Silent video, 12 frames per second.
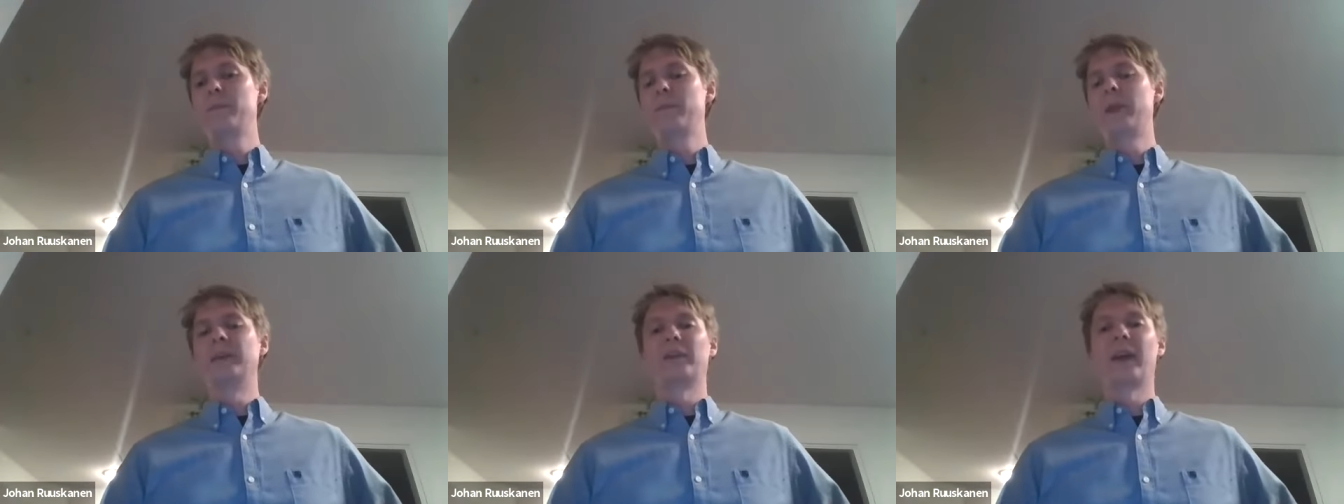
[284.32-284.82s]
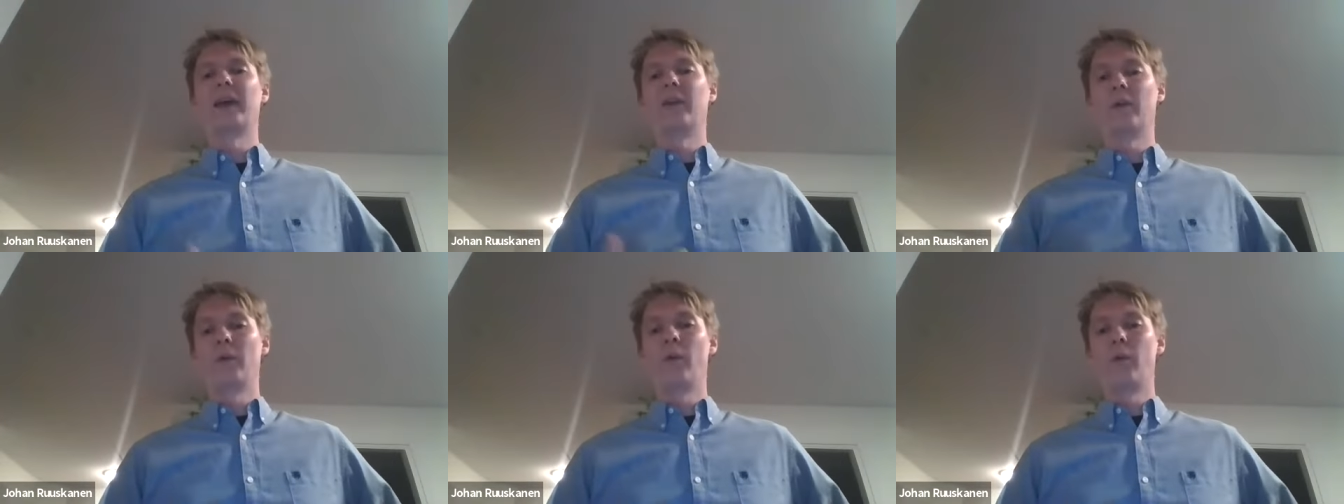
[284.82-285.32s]
placed again
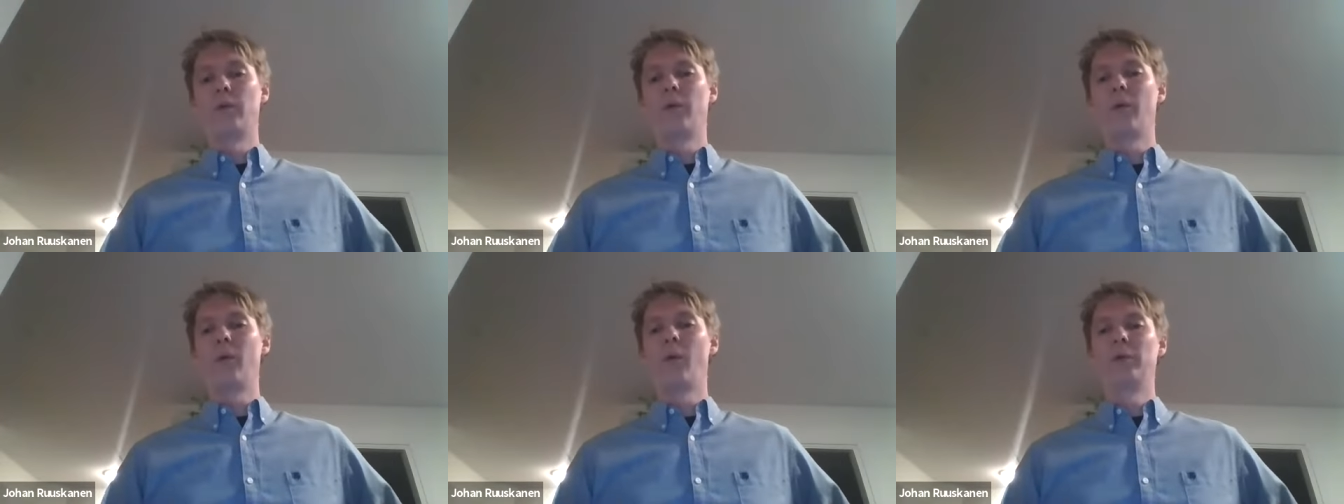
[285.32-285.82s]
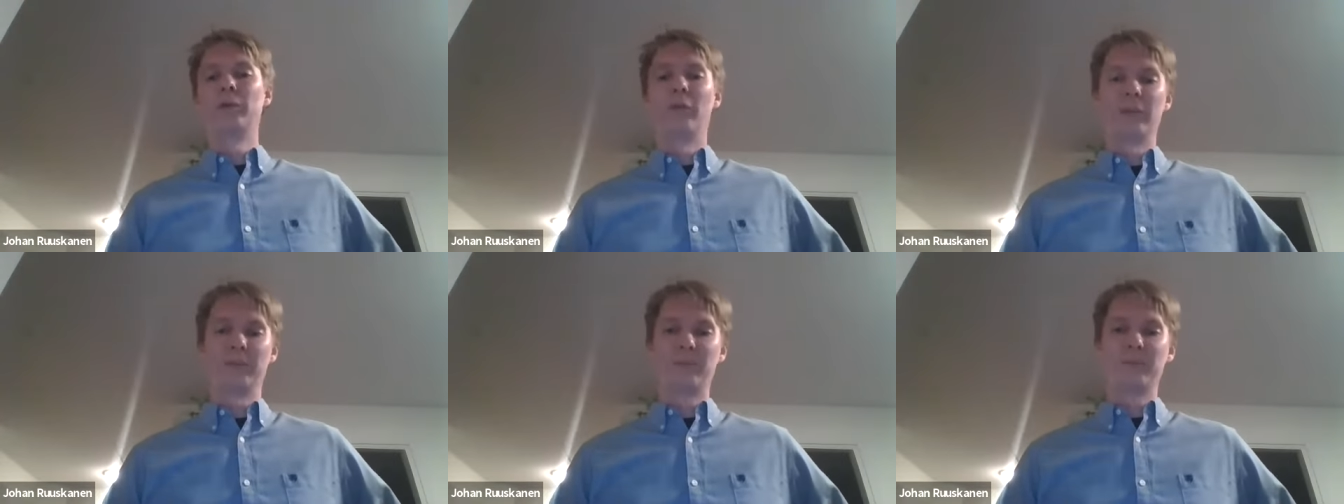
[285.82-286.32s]
on the
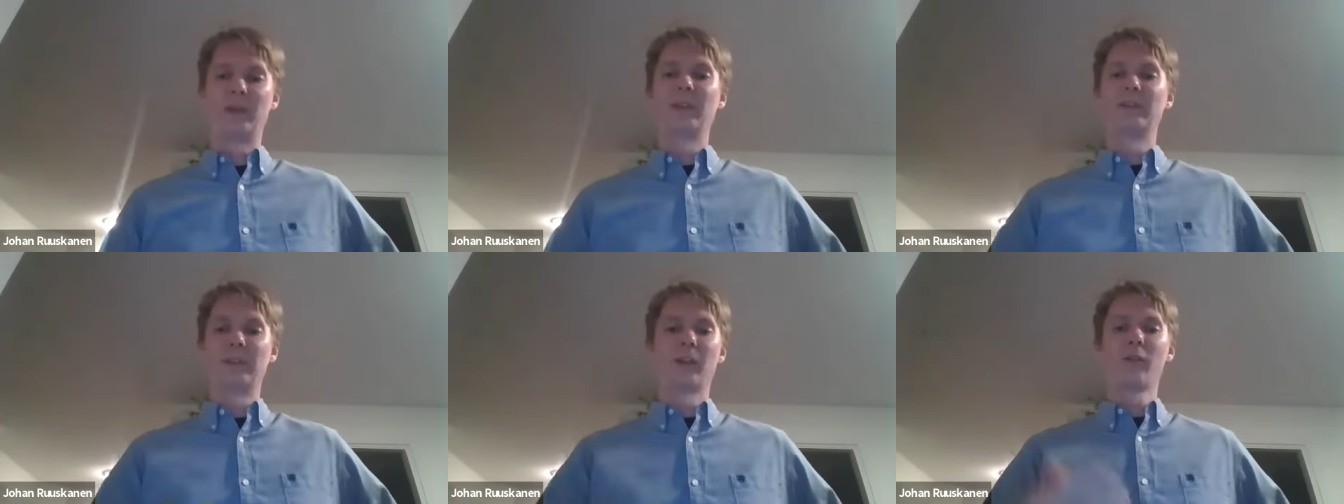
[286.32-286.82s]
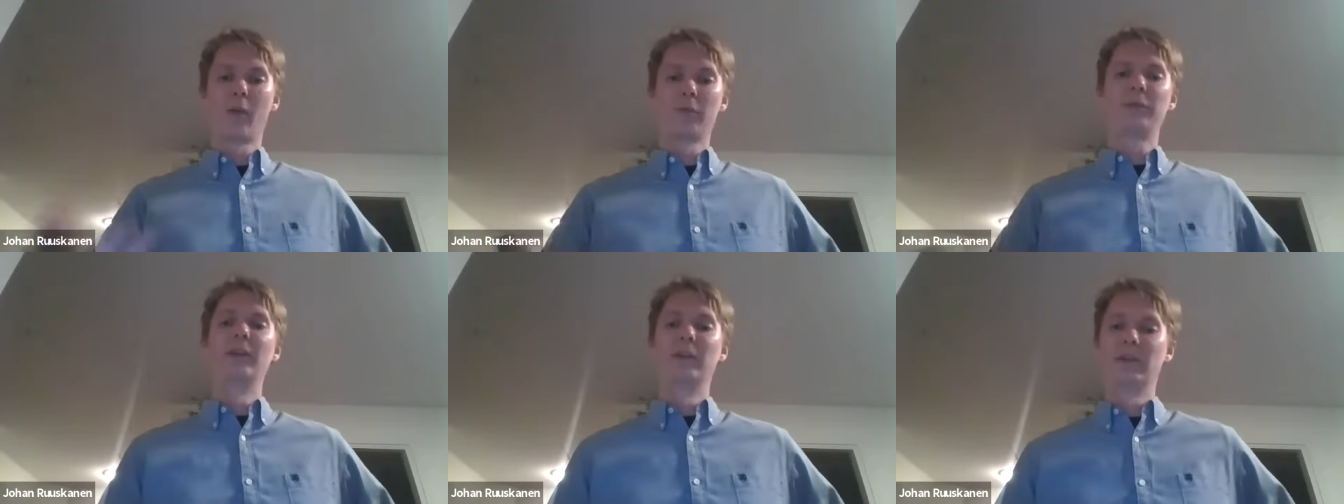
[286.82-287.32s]
servers. And this then
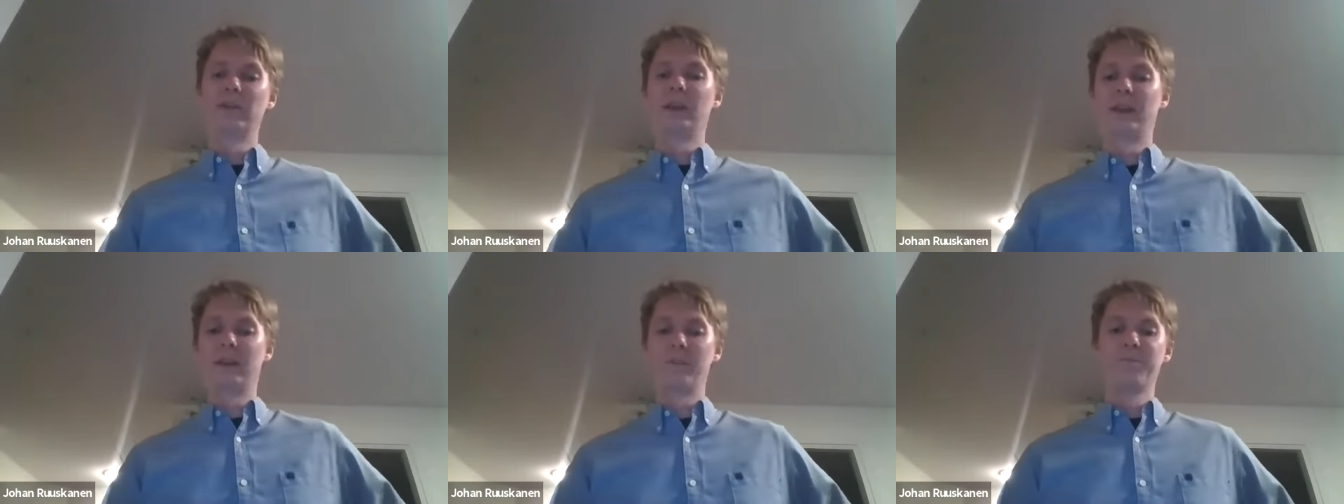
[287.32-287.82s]
continues until